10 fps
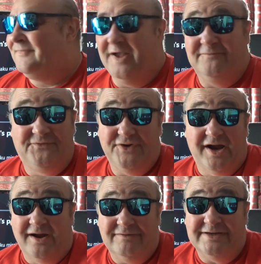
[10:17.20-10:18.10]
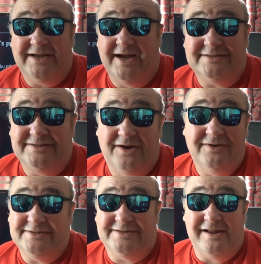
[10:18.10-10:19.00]
and Ferrari
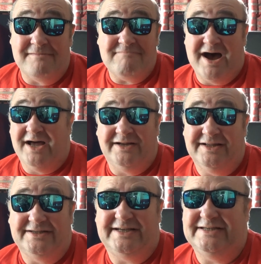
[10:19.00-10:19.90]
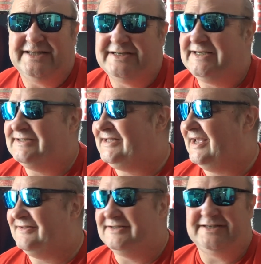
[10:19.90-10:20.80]
Daytonas and Armani. This is this is
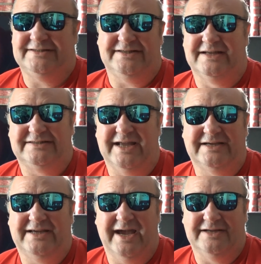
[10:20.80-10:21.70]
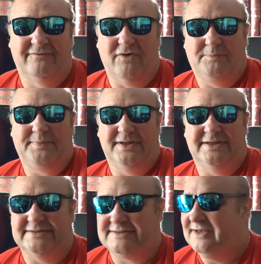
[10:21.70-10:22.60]
the this is the decade of
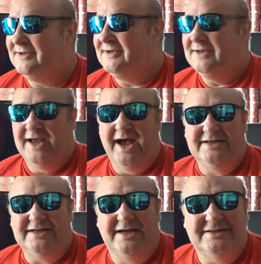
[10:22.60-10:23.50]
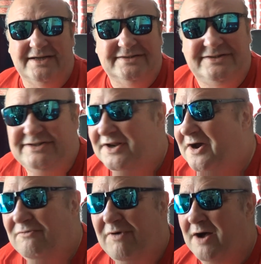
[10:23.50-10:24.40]
opulence and, and do you
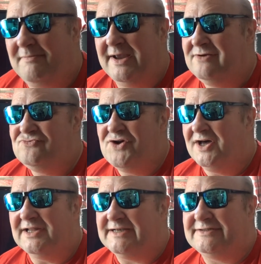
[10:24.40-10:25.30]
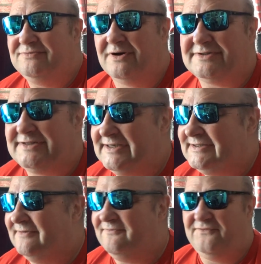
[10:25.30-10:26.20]
know what I mean? Rolex
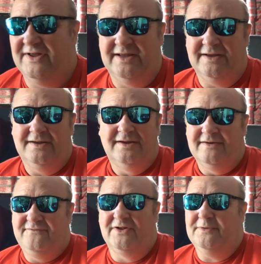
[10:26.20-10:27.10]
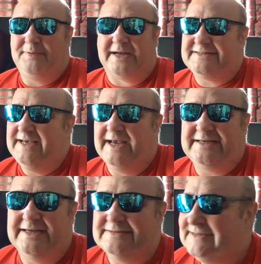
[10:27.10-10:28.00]
watches and Philip, Phil
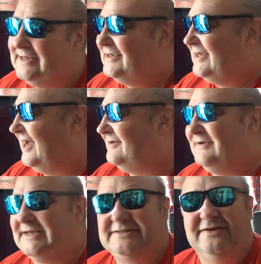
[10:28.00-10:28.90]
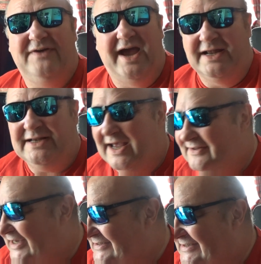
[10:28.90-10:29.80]
Patek and, the rest of it. And,
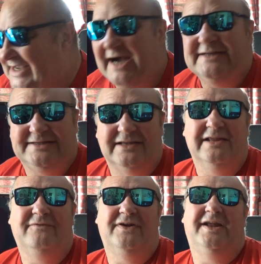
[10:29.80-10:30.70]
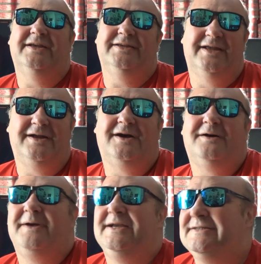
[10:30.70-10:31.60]
and these guys are living it, you know
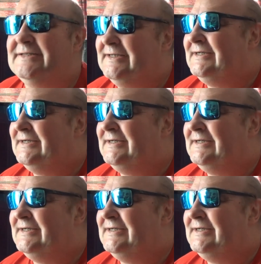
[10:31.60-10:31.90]
what I mean?